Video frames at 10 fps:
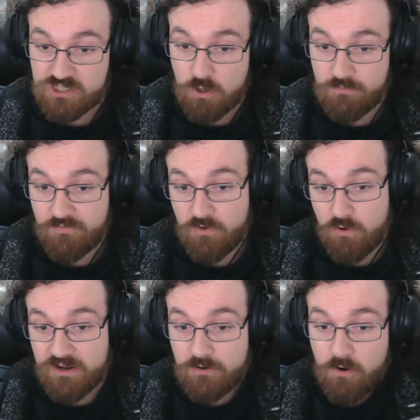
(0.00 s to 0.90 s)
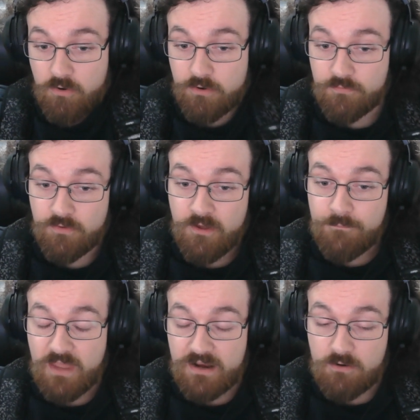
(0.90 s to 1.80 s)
Overflow I'd heard of, and